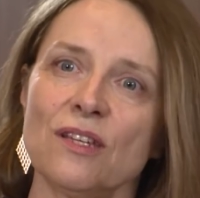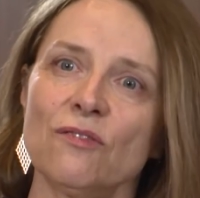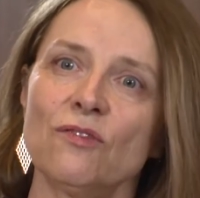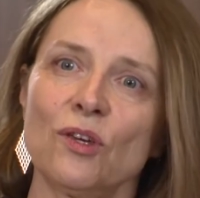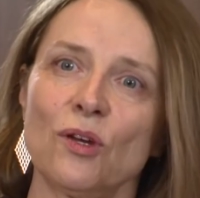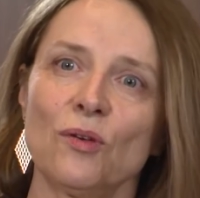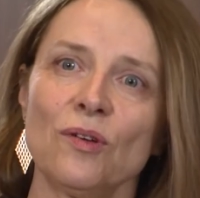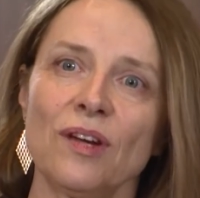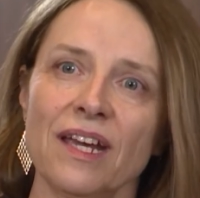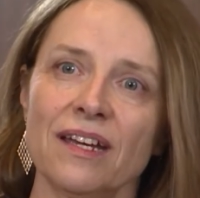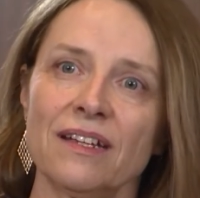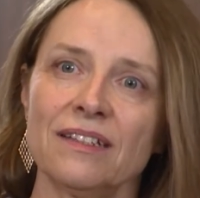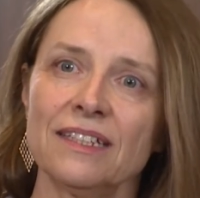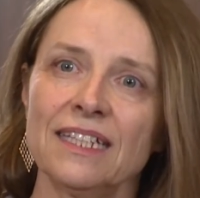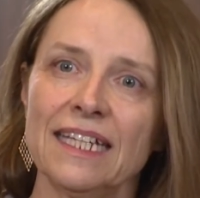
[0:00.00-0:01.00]
of
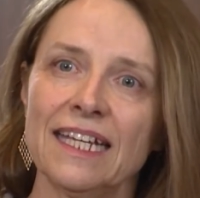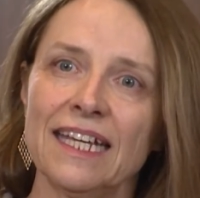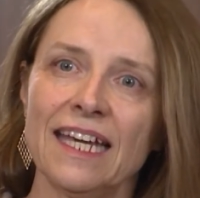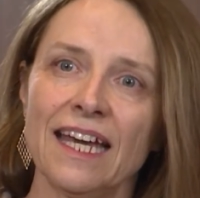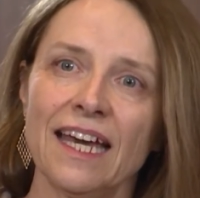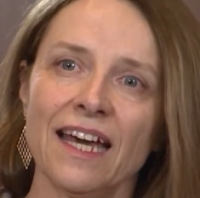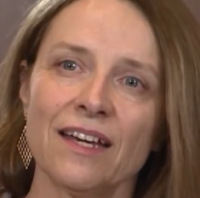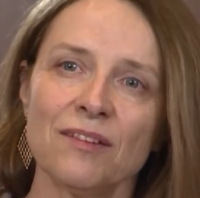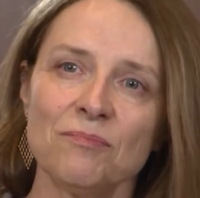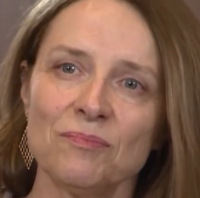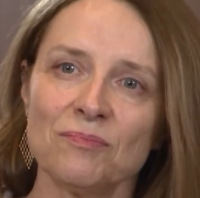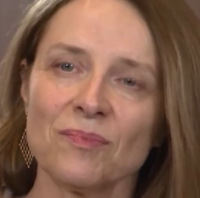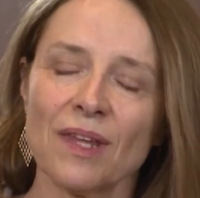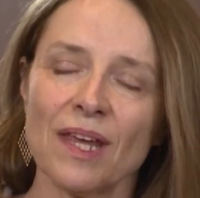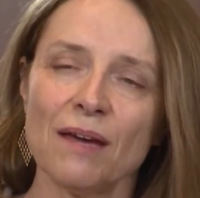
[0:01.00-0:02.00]
career uh,
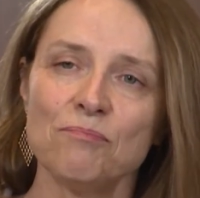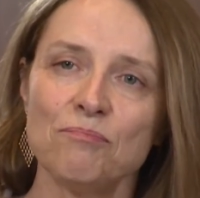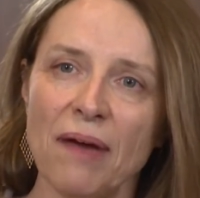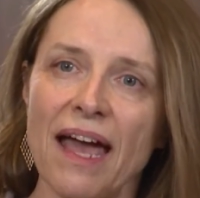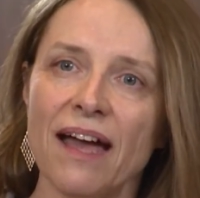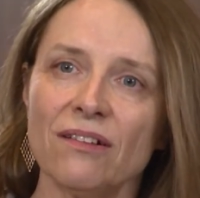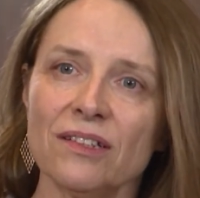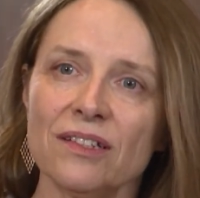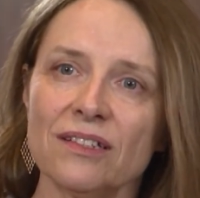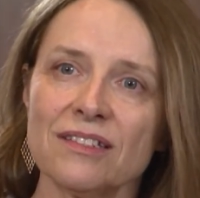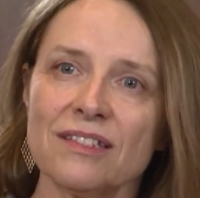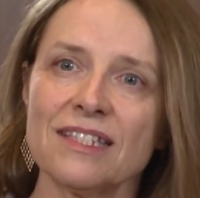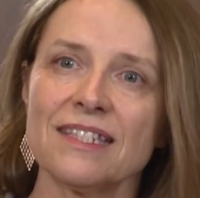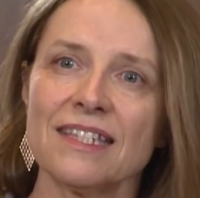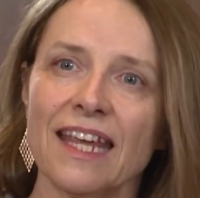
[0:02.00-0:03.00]
a
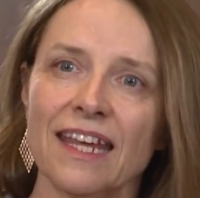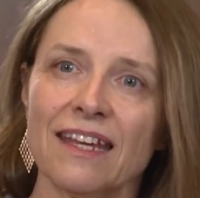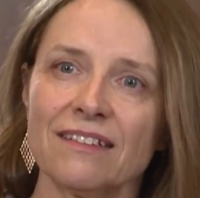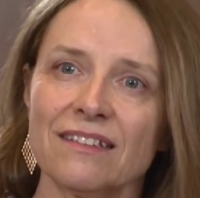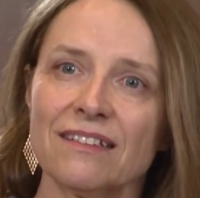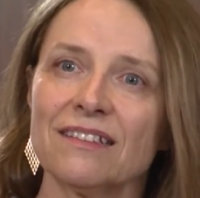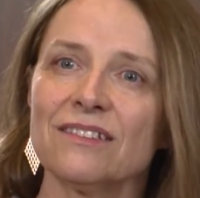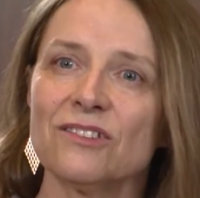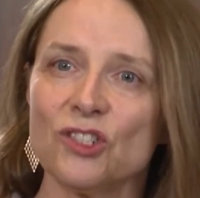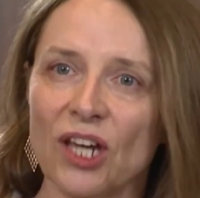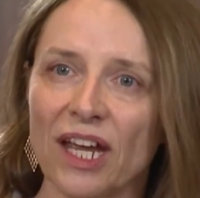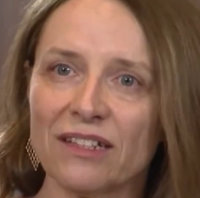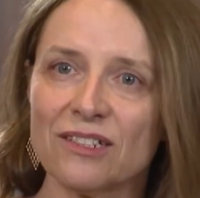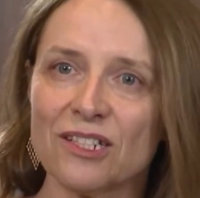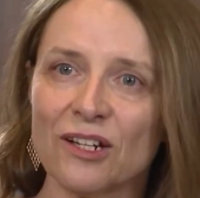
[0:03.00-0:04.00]
balance in
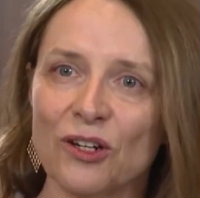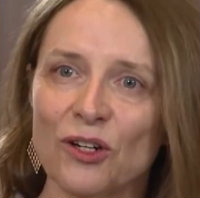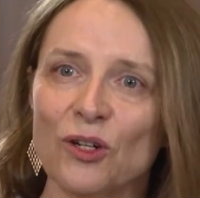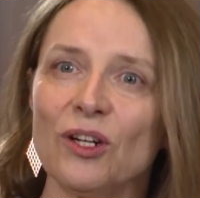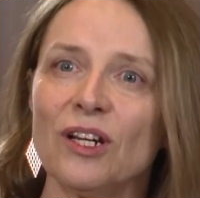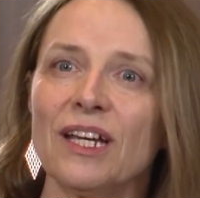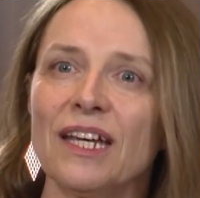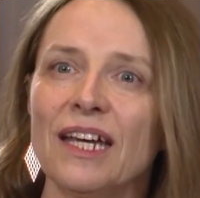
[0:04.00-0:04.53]
gender,